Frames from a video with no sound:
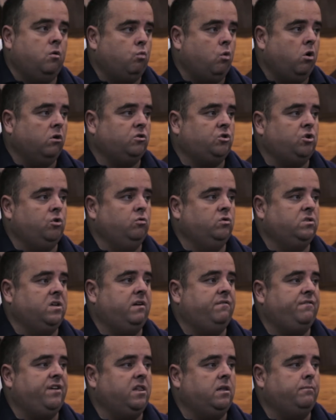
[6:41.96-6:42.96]
what tools are
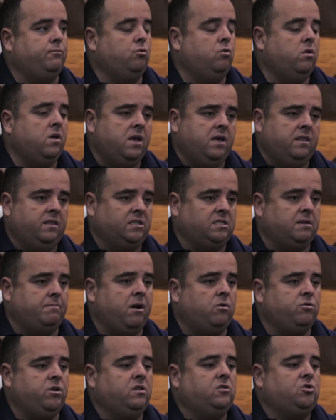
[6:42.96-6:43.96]
available. There's a
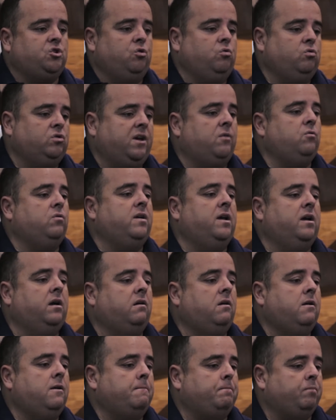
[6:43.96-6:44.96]
million tools out
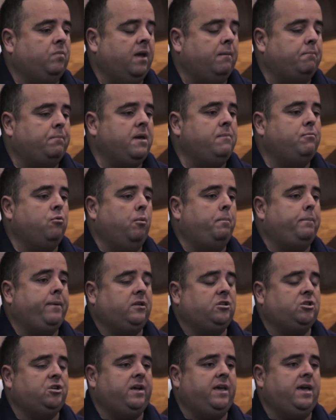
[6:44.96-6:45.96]
there that people
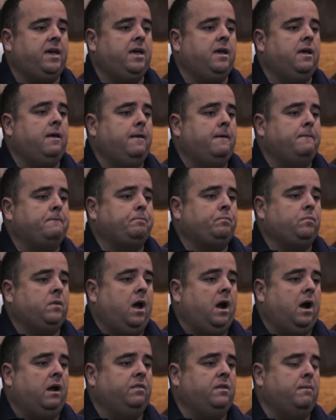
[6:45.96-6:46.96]
portray
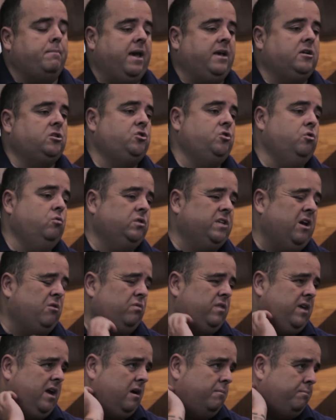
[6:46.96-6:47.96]
are the best tools
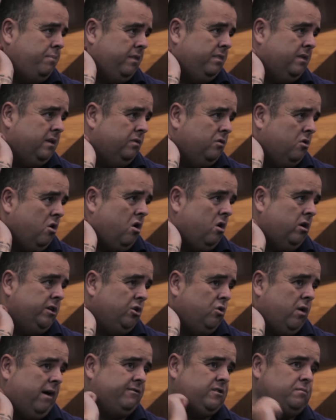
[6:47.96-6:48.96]
out there, but they're not.
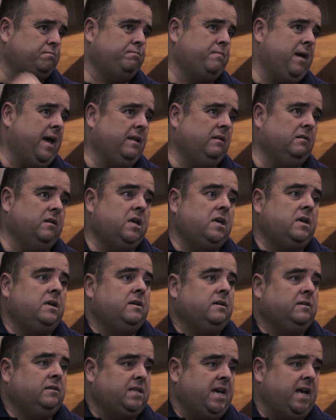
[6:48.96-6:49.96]
You know, I've spent
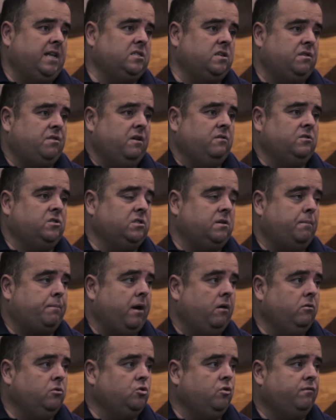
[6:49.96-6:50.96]
tens of thousands of
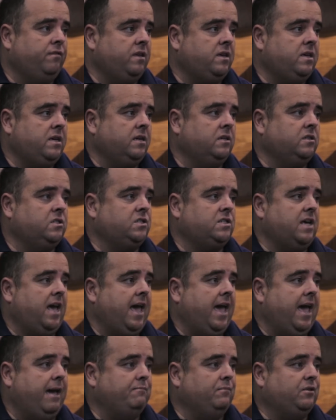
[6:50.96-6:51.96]
pounds over the years
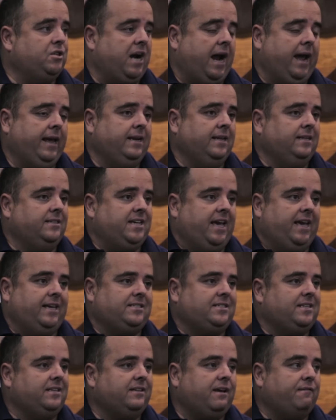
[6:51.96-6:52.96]
trying and
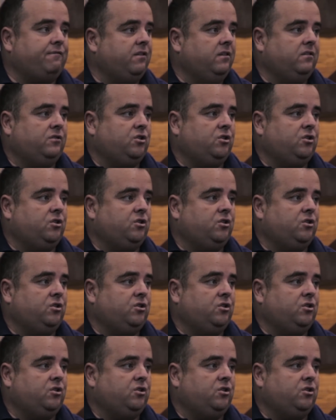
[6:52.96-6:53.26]
testing different